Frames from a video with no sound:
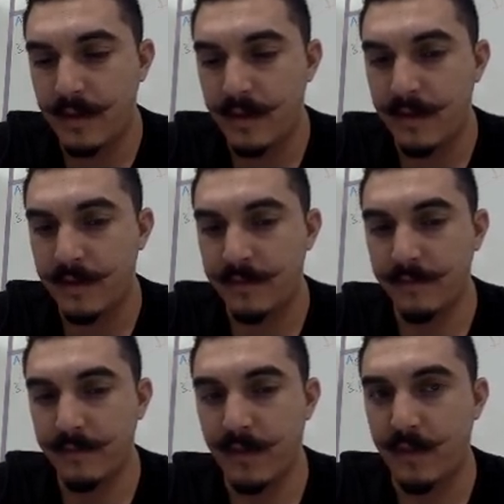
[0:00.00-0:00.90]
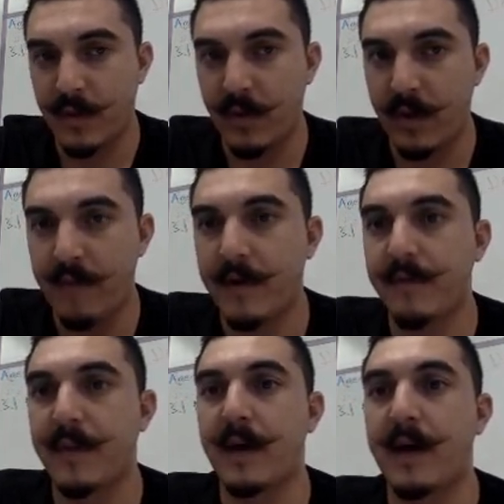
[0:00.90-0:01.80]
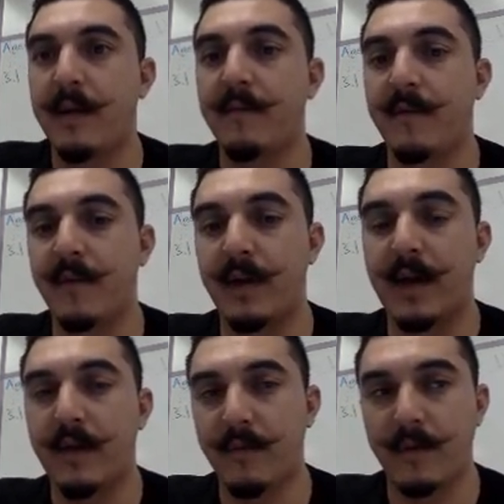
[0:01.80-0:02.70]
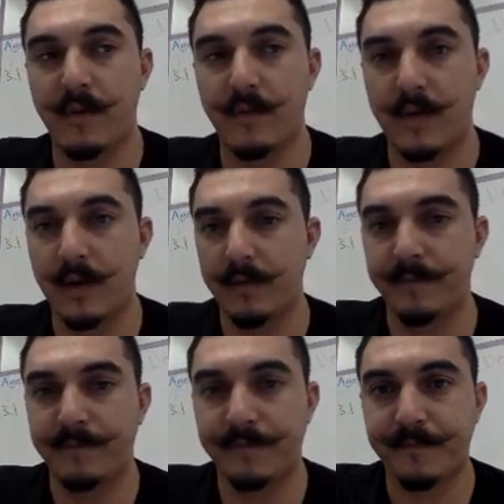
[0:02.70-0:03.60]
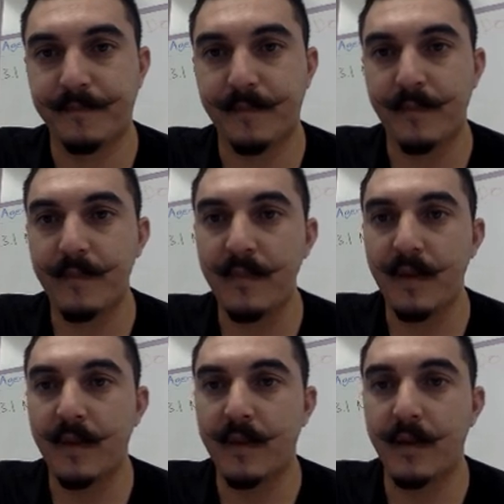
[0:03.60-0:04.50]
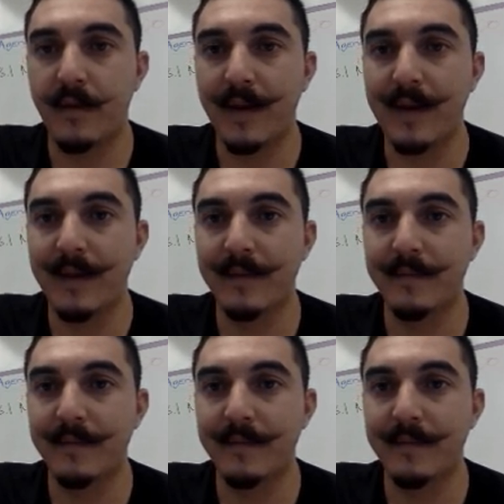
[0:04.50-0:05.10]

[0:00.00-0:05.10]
So make sure you have enough time for the last ones, okay? See you in class.